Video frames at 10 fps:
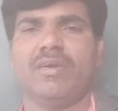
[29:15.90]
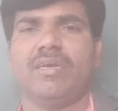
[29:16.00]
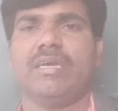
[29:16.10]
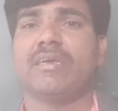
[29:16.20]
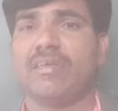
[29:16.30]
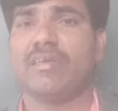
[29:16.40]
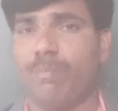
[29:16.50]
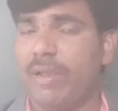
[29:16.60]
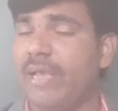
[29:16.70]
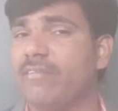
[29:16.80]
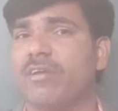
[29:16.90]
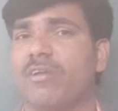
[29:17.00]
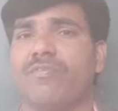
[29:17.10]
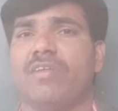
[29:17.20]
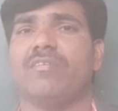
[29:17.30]
In case the plane
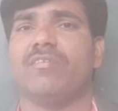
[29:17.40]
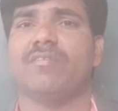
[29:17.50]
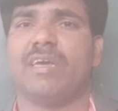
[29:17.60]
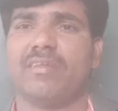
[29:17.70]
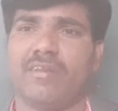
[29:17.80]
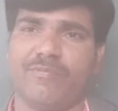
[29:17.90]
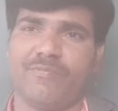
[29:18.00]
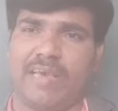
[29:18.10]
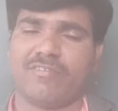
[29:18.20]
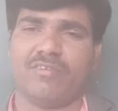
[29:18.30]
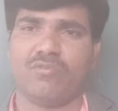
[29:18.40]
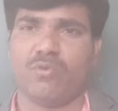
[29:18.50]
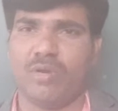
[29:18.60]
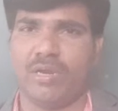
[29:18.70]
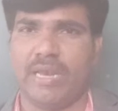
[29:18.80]
surface is there, the refraction is
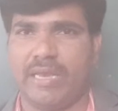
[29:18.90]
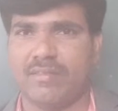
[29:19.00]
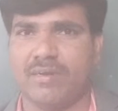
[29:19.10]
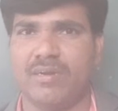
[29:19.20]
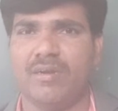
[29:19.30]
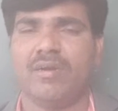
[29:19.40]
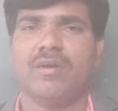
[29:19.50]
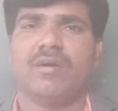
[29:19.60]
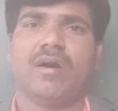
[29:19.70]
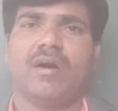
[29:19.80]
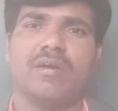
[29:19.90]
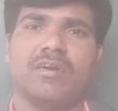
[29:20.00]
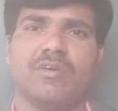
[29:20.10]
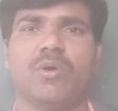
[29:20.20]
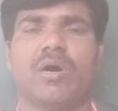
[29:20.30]
going like that.
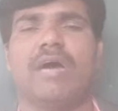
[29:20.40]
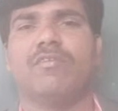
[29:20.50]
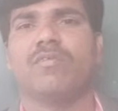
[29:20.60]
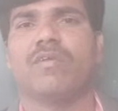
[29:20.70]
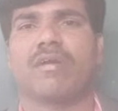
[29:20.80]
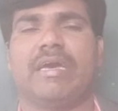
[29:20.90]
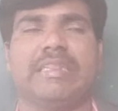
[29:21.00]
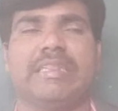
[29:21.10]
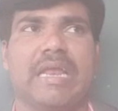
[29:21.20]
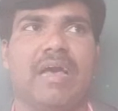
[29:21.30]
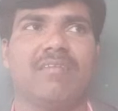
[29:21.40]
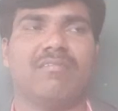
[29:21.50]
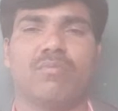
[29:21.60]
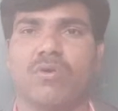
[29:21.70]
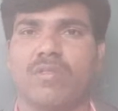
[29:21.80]
Already you have in your 9th
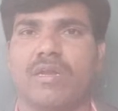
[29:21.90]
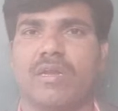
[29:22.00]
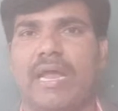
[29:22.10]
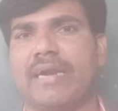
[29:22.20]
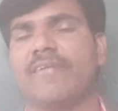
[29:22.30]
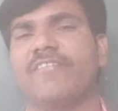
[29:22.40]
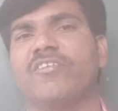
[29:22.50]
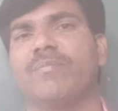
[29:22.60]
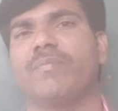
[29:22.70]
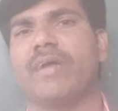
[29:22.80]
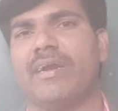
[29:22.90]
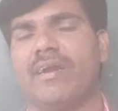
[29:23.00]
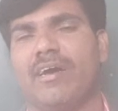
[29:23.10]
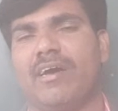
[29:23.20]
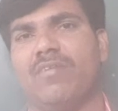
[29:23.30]
class about the lateral shift
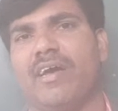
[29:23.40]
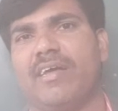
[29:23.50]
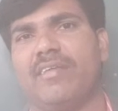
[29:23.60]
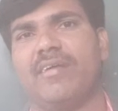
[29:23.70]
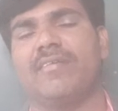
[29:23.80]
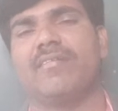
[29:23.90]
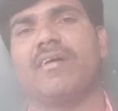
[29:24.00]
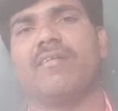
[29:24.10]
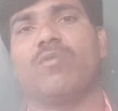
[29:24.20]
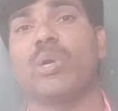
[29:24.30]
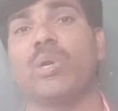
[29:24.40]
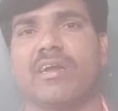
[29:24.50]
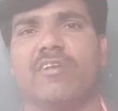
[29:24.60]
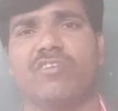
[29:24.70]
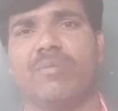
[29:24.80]
and as well as there is a
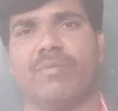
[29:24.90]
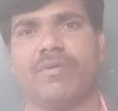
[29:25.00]
vertical shift.